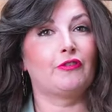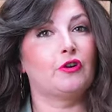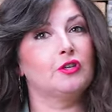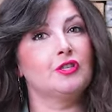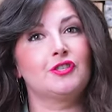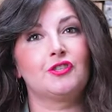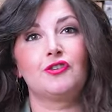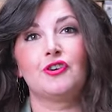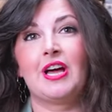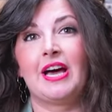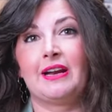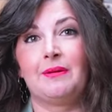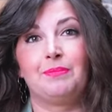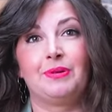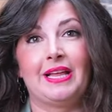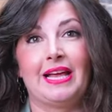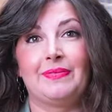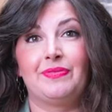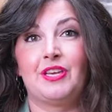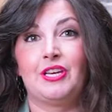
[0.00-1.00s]
Ferns are not a
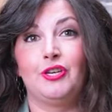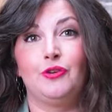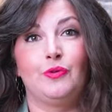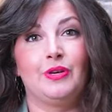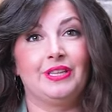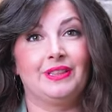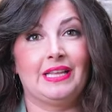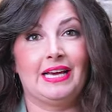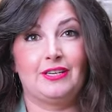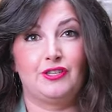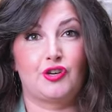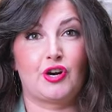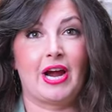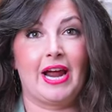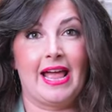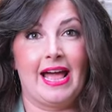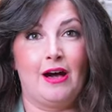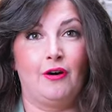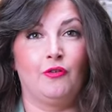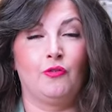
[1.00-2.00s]
plant that you can let
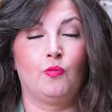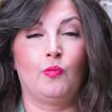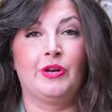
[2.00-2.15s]
dry out.